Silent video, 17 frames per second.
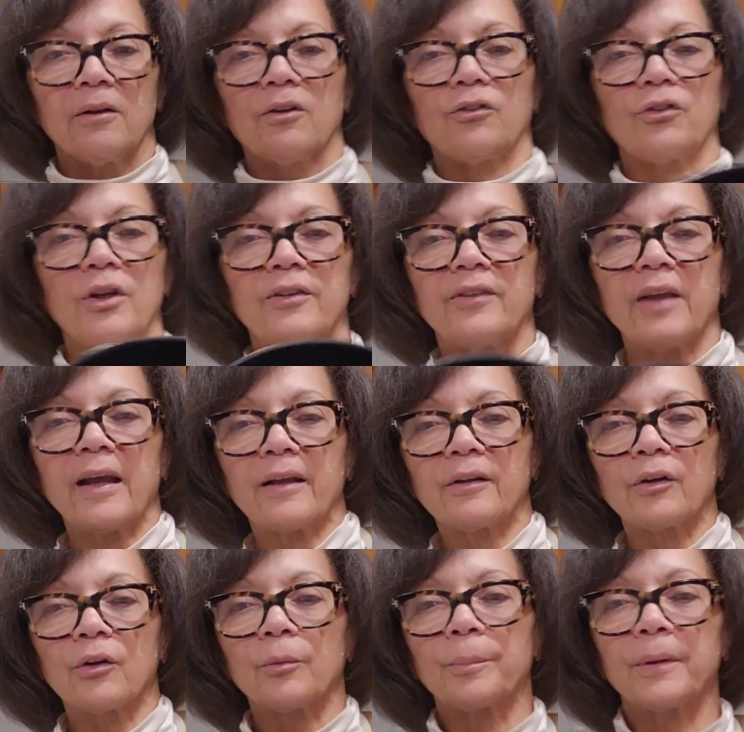So you take a
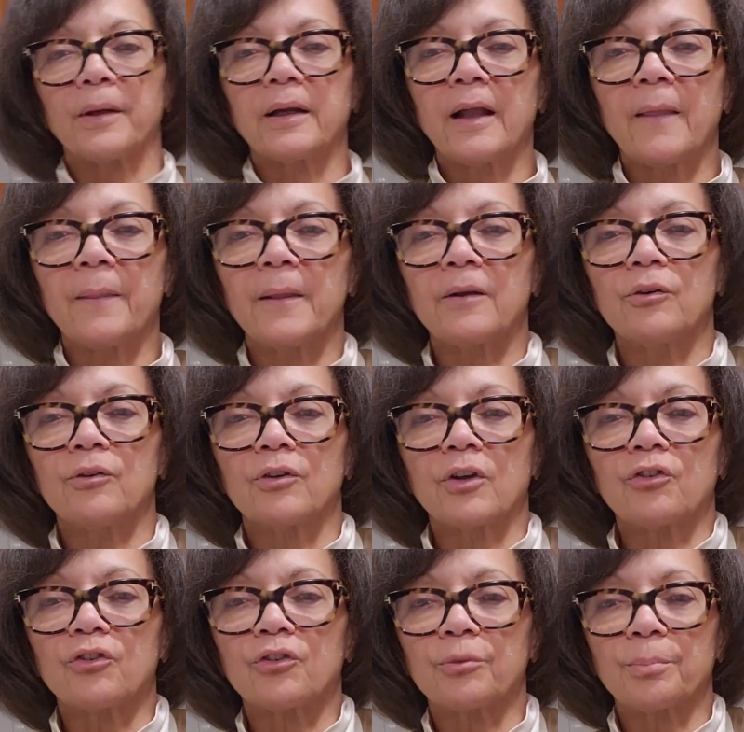little bit and then you
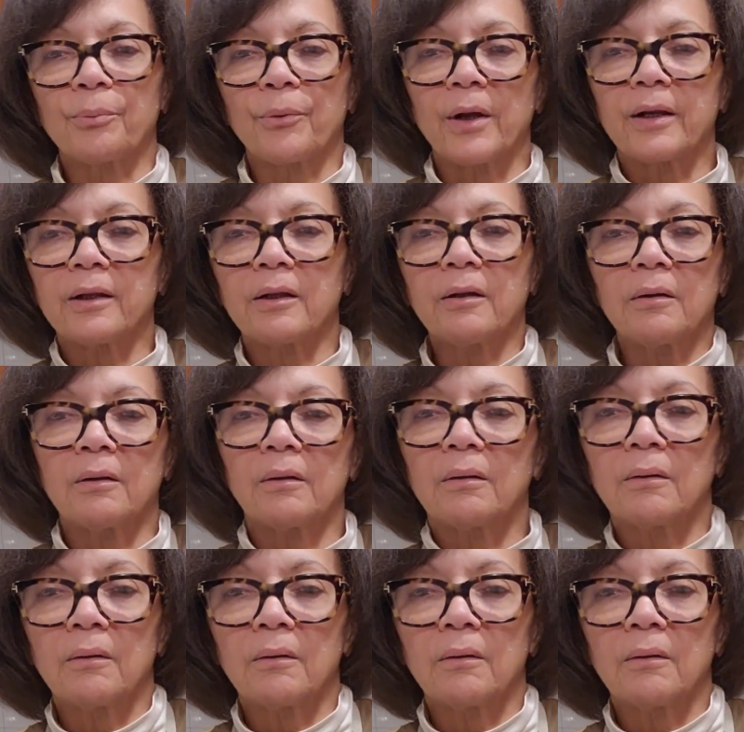just spread it